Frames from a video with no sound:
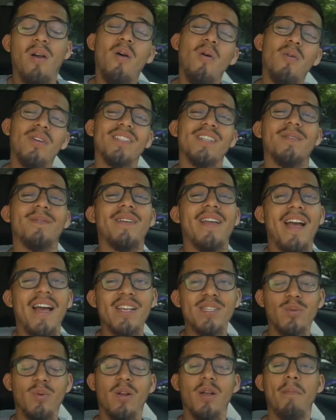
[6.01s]
What's up,
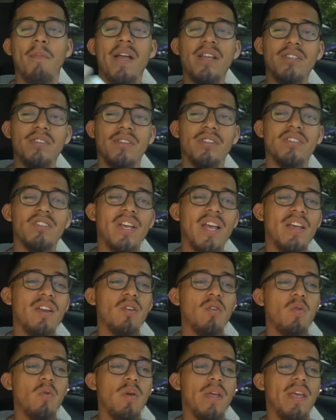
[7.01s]
guys? Welcome back to the
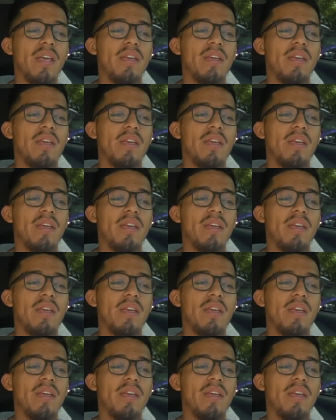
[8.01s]
channel.